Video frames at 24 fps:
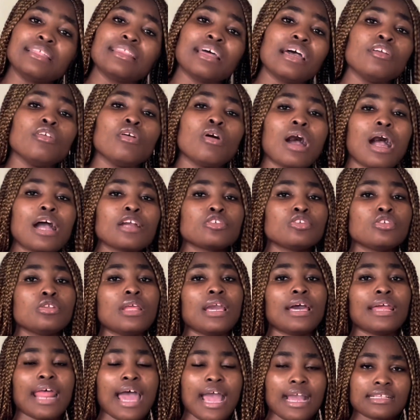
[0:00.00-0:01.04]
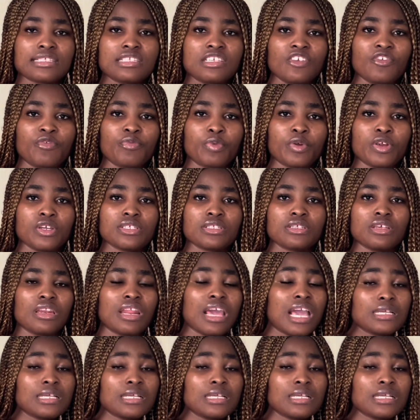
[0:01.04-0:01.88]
that you're actually an active person,